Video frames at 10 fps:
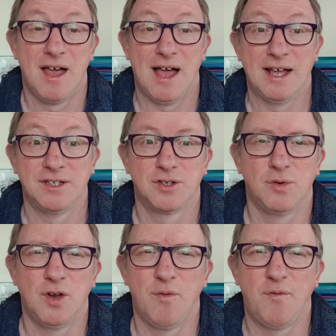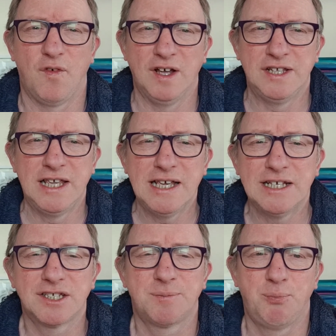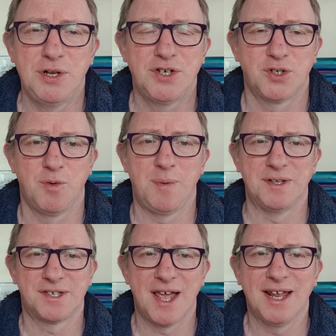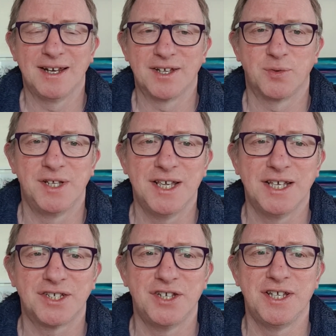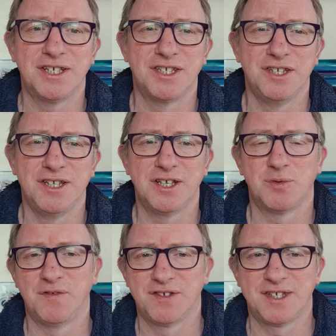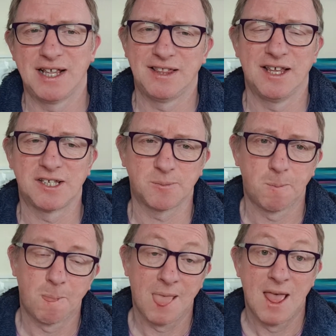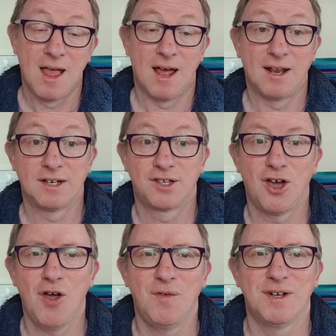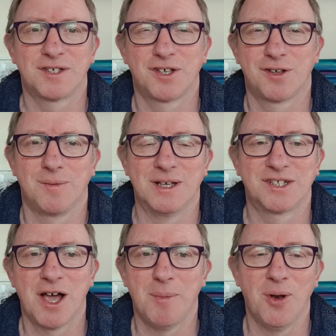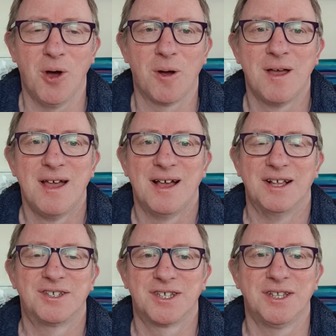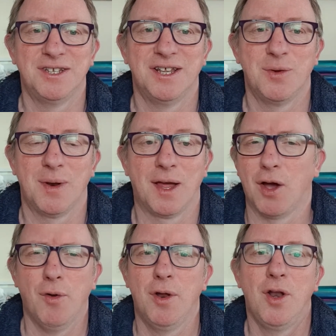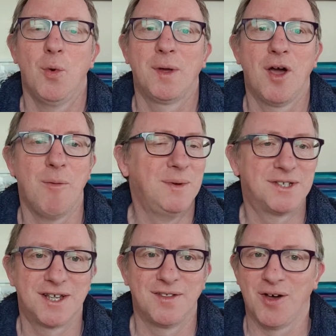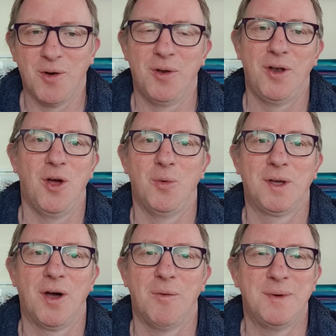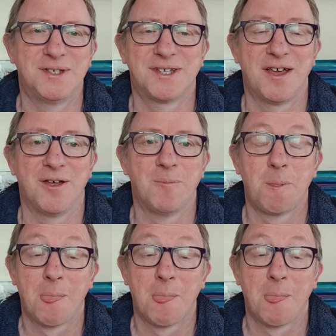And, you know, for years as preachers, we've been saying this, years and years and years, we've said this. And then COVID has come along and suddenly we're like, oh, no, no, we can't meet together. Oh, no, no, we can't meet together.